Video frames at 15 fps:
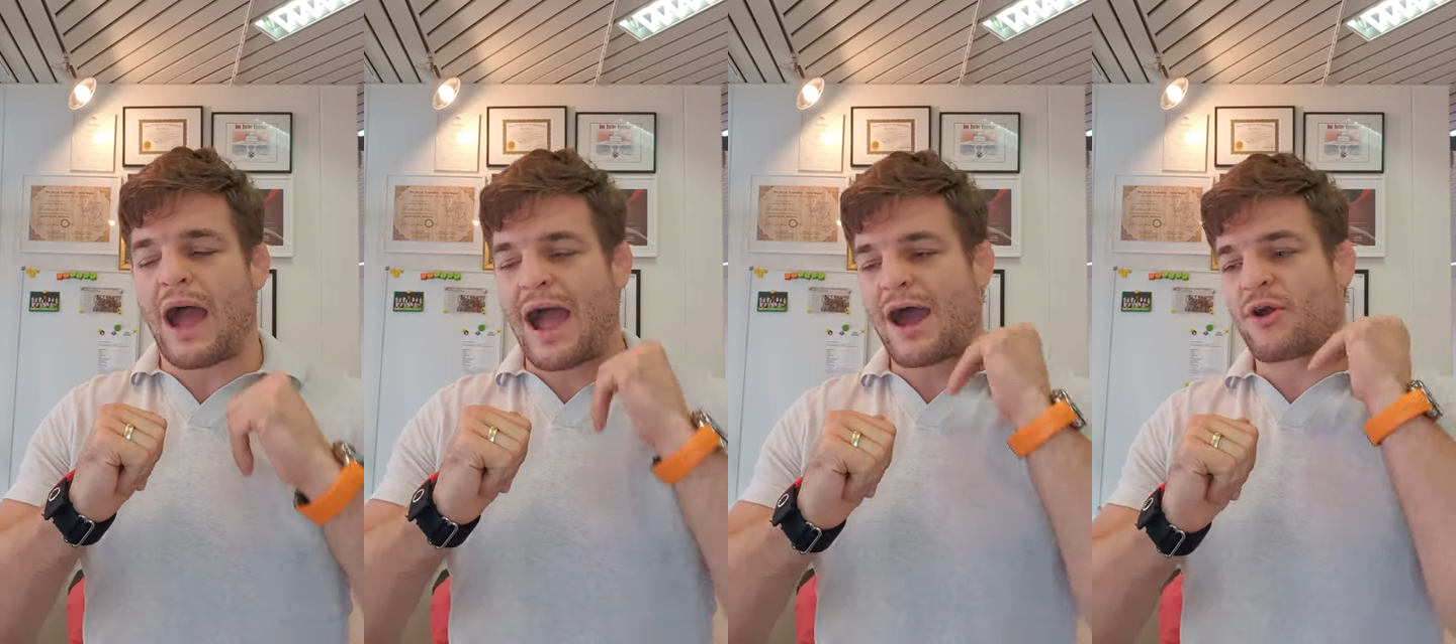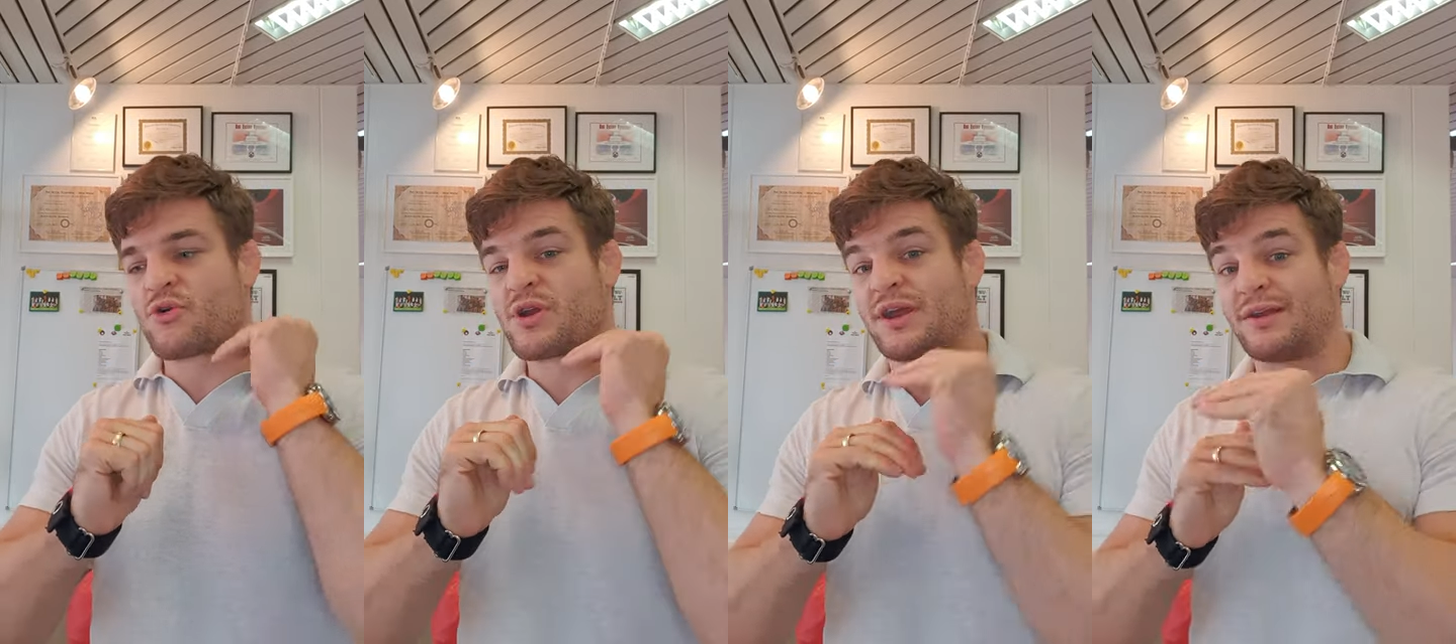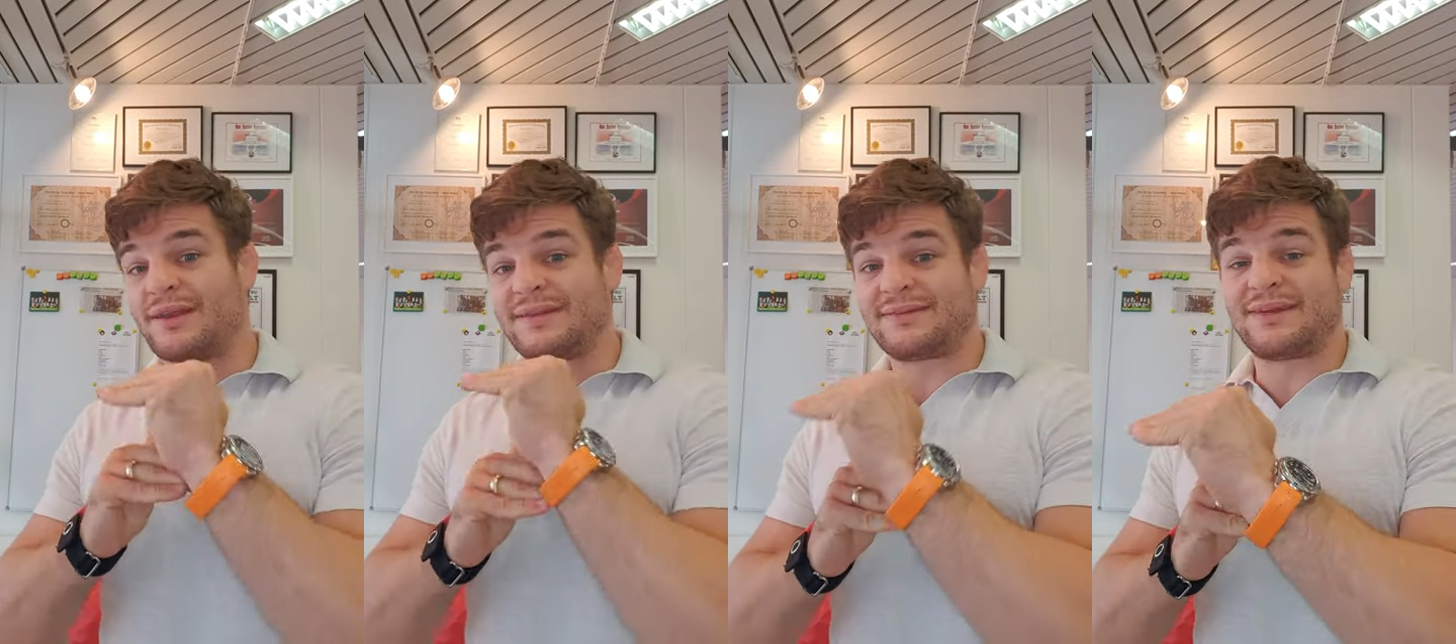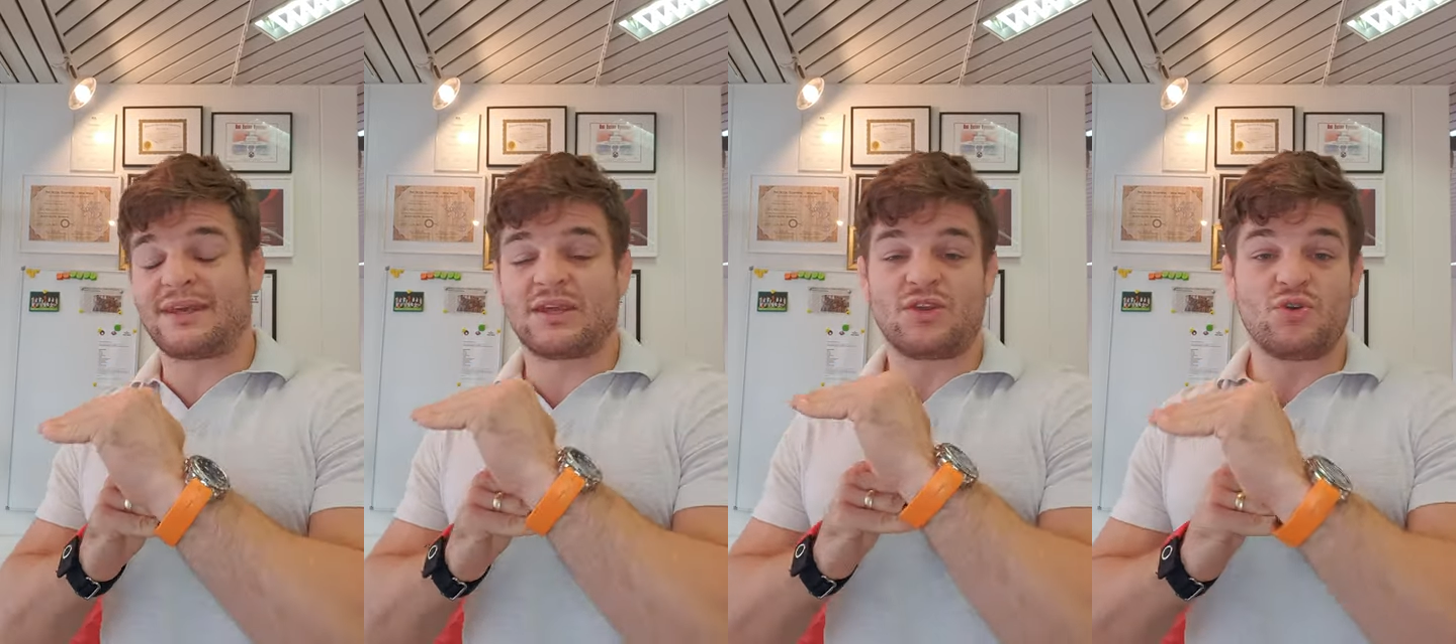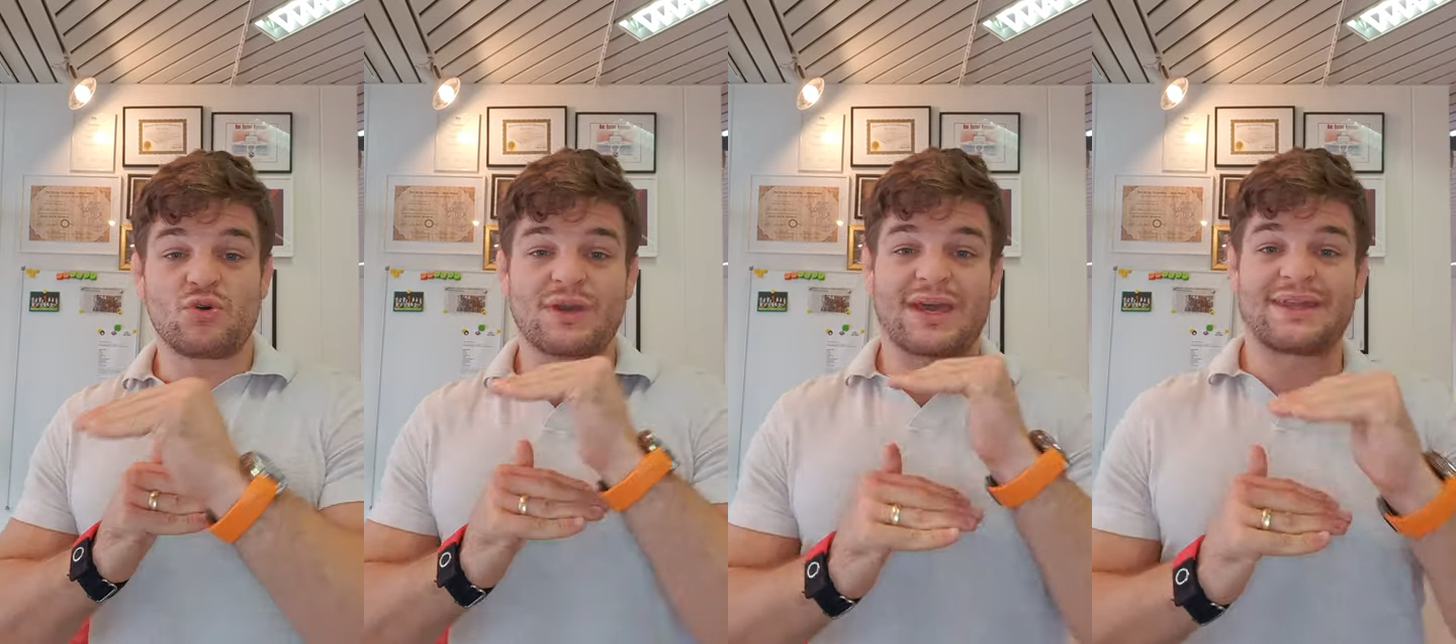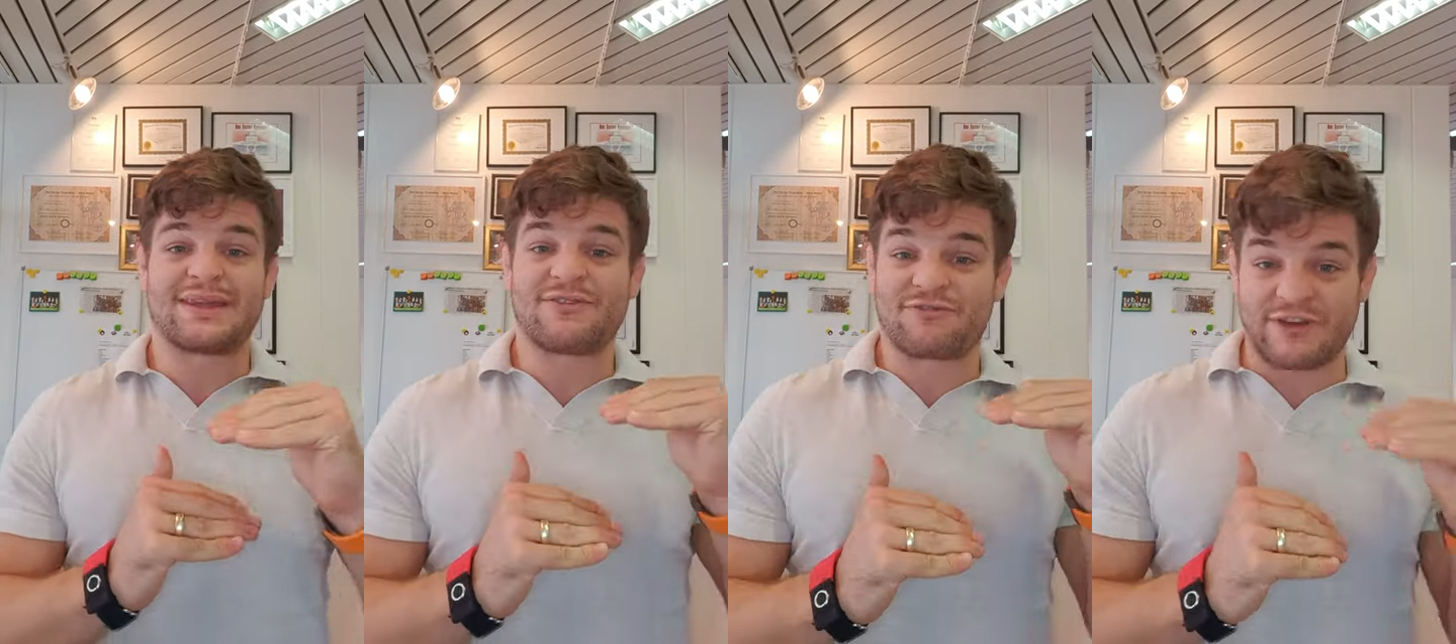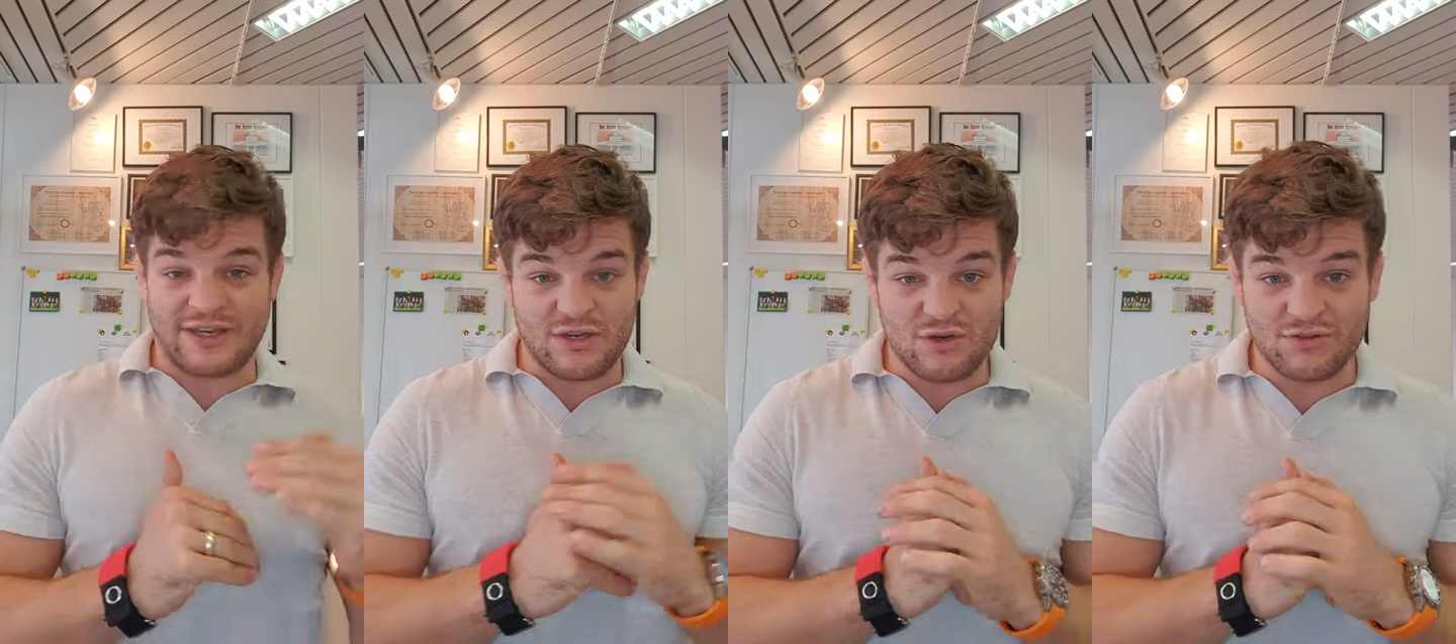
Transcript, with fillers: how realistic you can defend